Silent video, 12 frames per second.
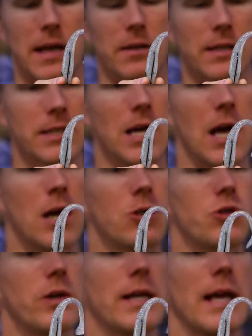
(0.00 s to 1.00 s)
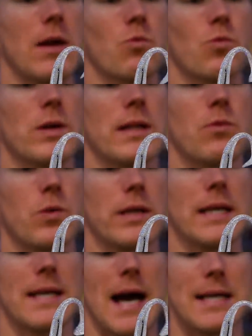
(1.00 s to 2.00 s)
tail is. So you're gonna get really,
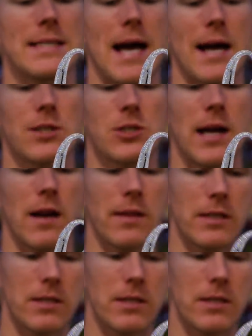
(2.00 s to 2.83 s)
really nice action out of